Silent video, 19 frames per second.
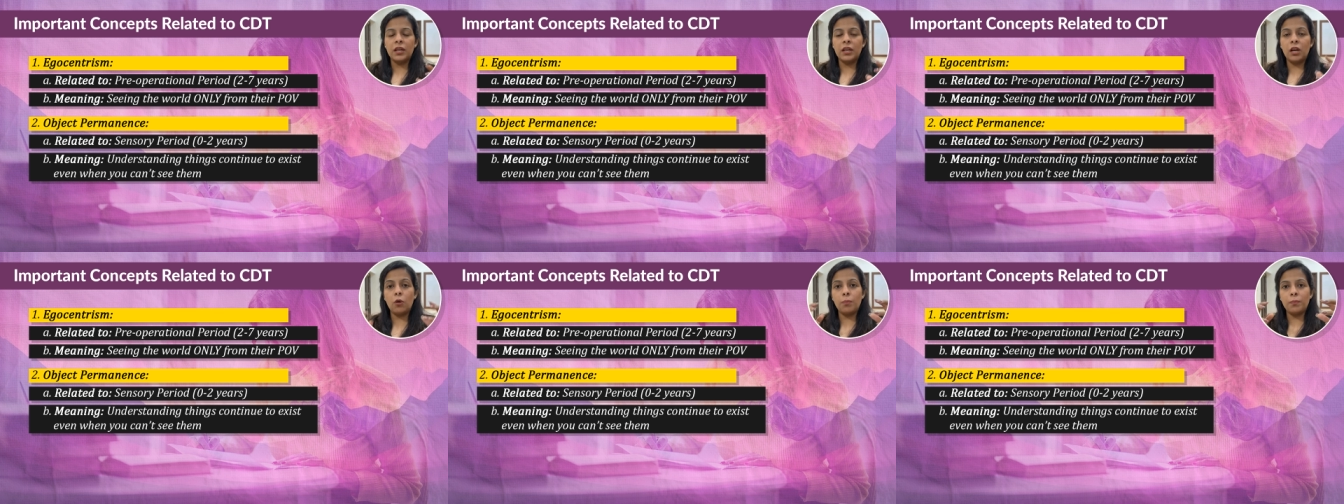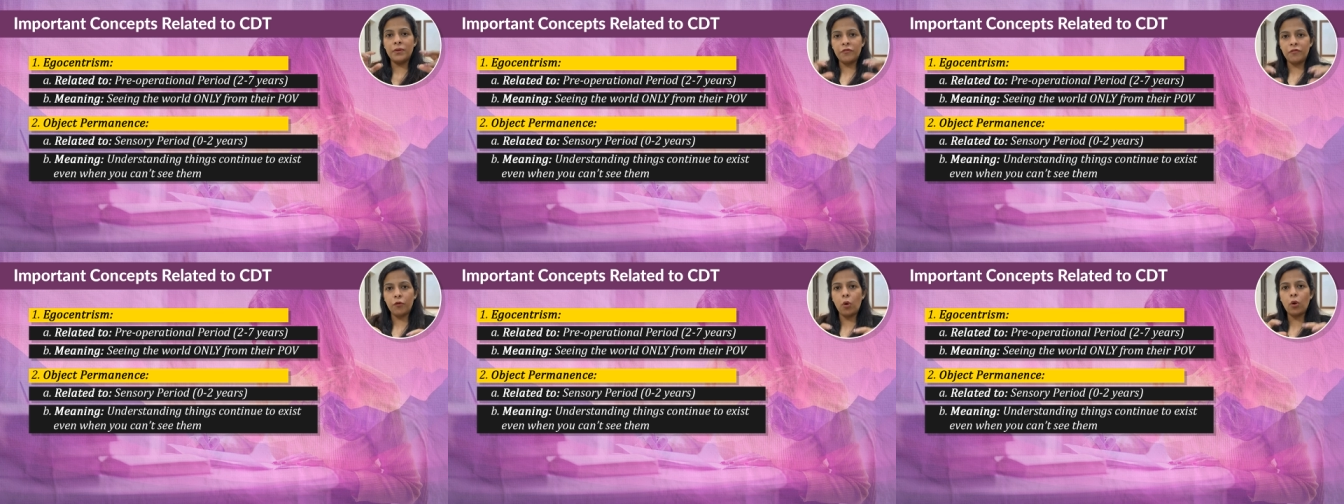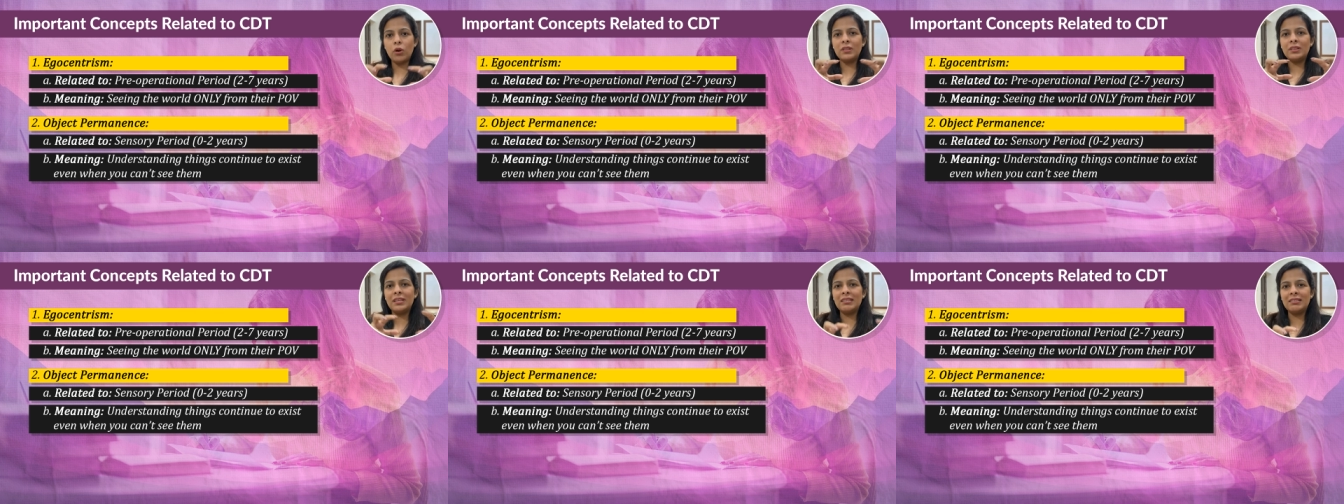Now,
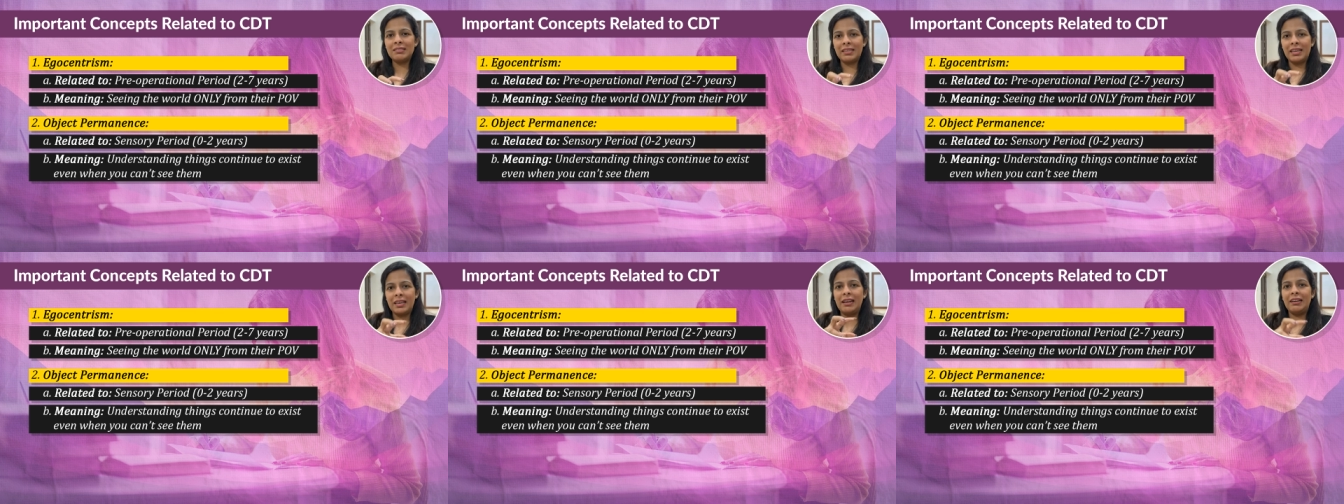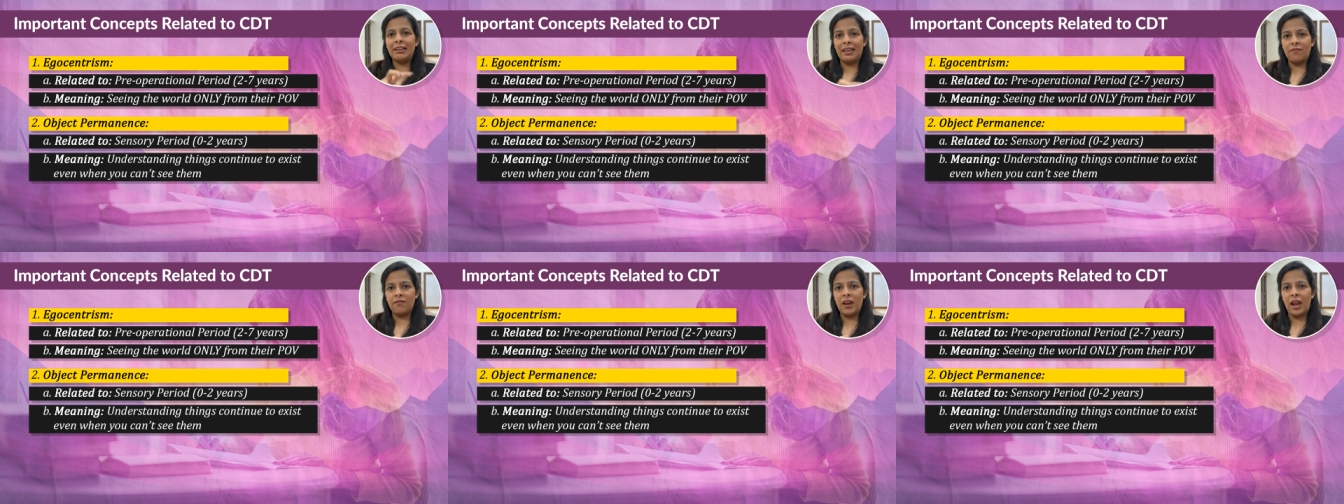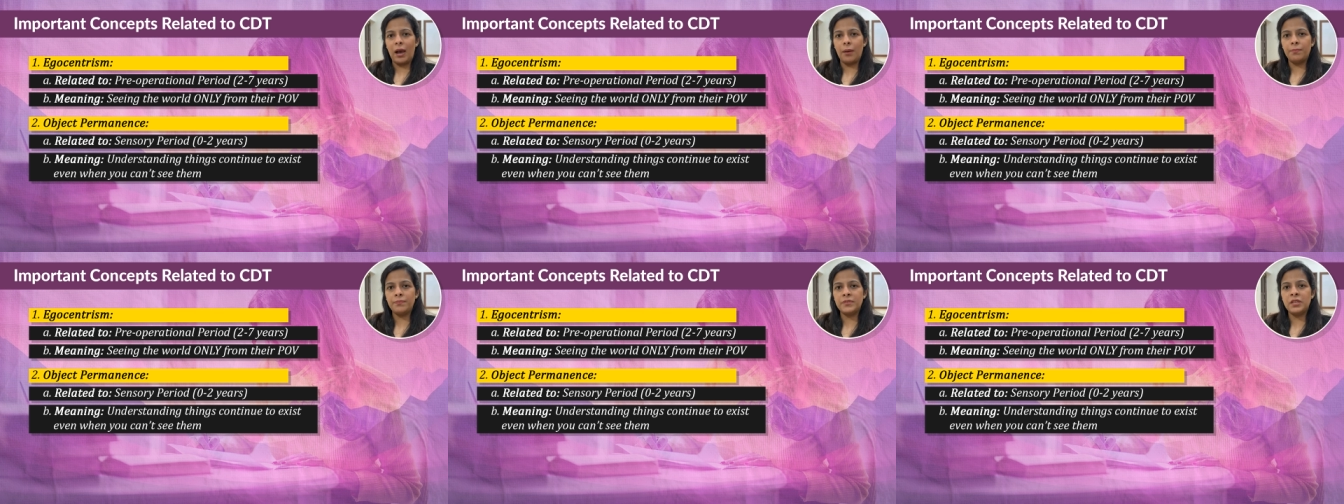before this skill
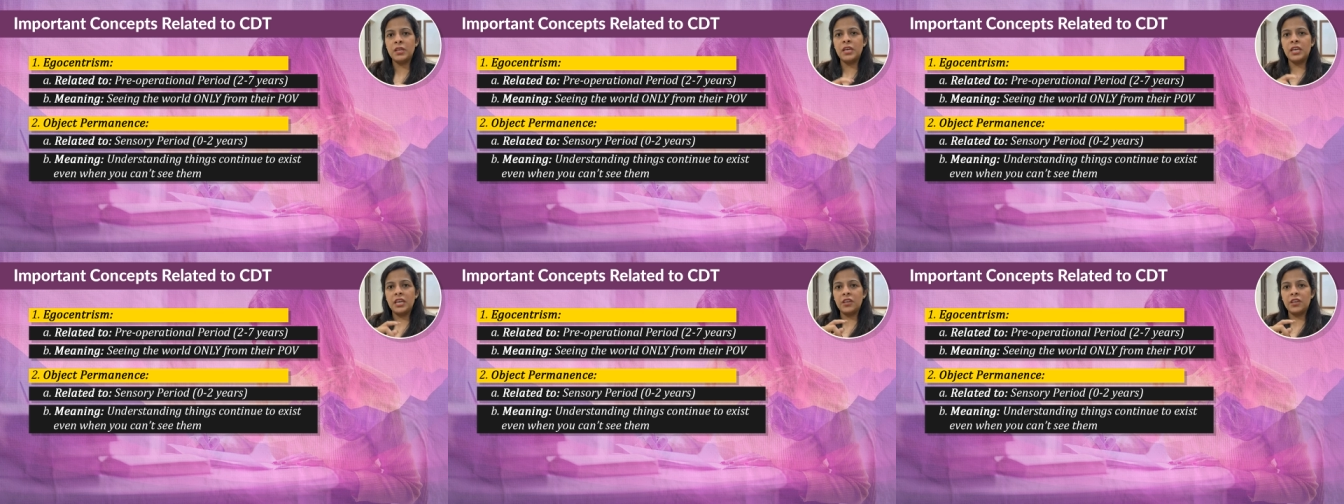develops,